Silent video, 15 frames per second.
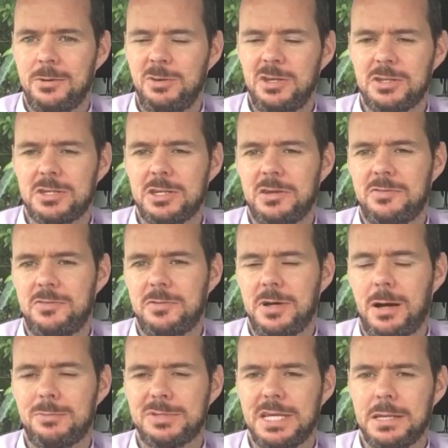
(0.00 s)
we need to kind
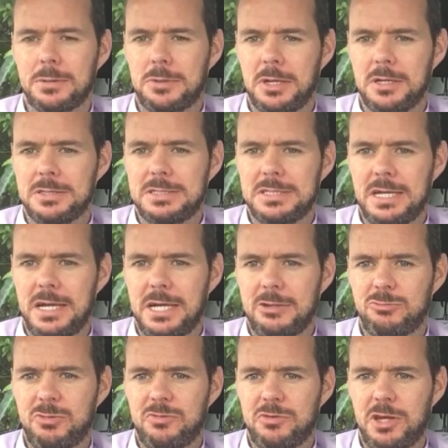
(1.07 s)
of update things
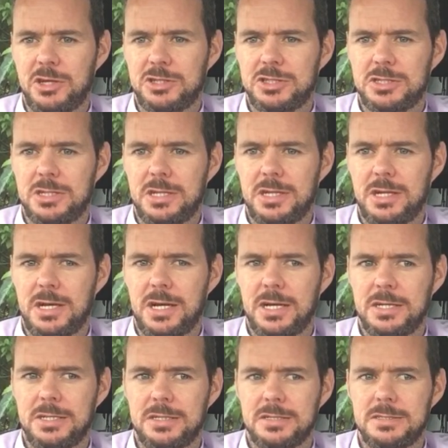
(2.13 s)
and refresh
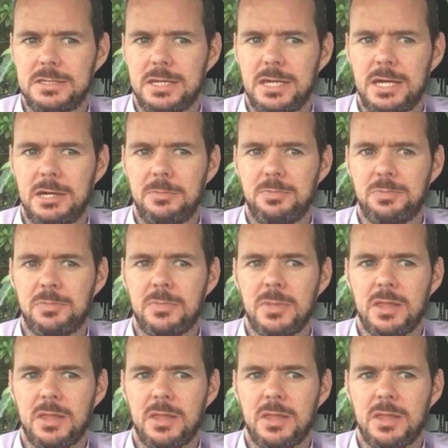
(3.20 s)
and